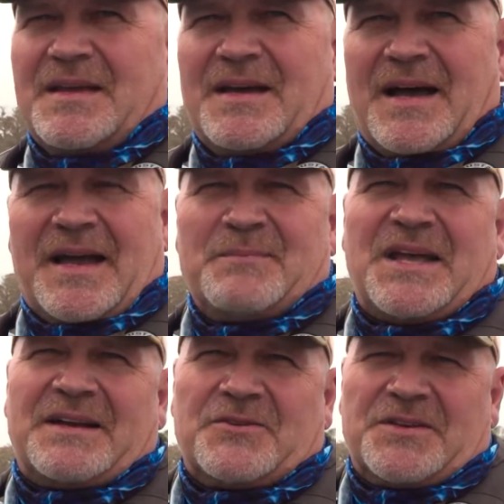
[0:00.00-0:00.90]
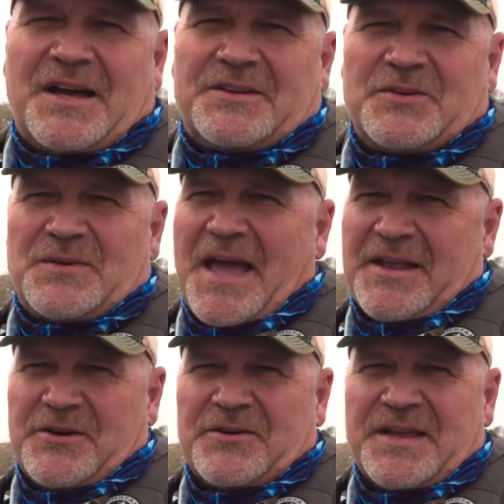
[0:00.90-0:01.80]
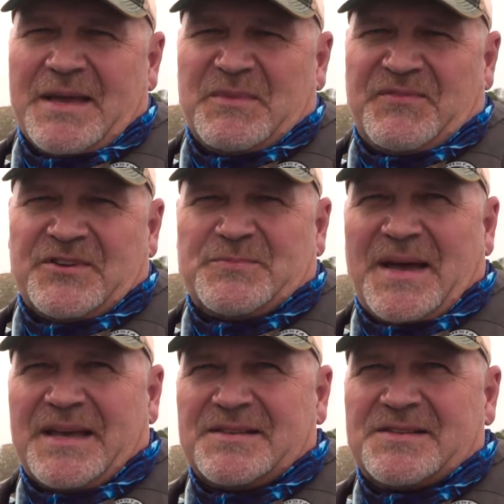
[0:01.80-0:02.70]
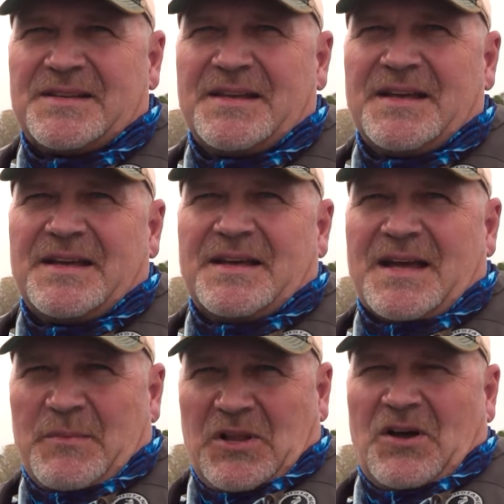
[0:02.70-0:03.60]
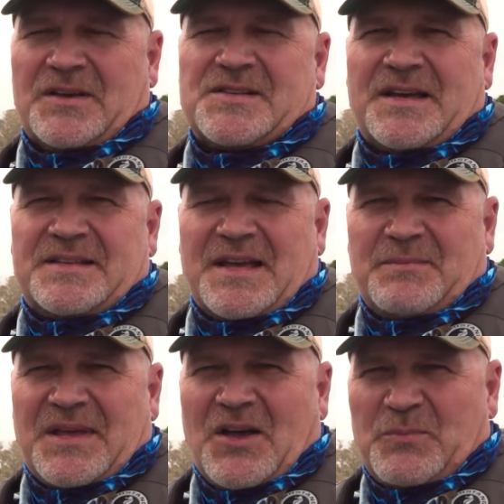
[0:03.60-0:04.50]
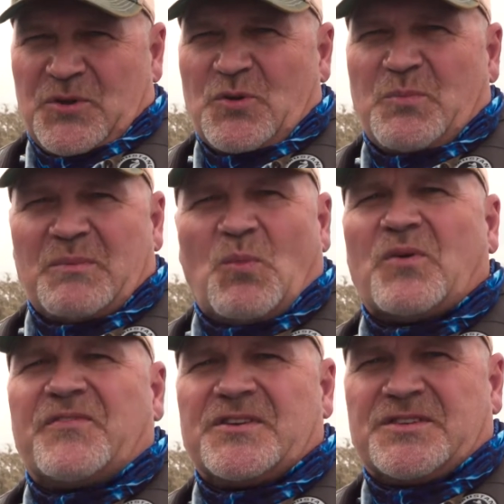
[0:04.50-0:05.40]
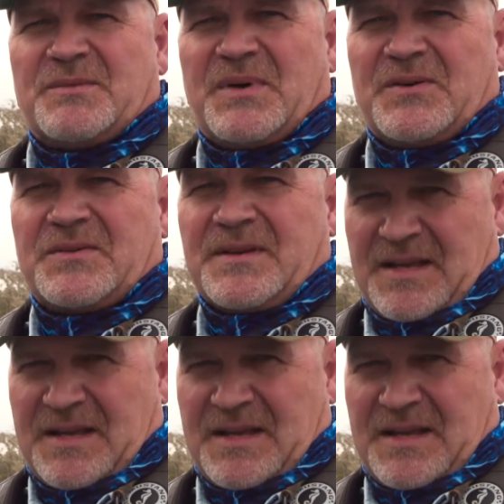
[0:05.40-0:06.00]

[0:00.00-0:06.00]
Hi, I'm Dr. Todd Kuhn, editor in Game & Fish magazine. Come along as I attempt to help you put more fish in the boat.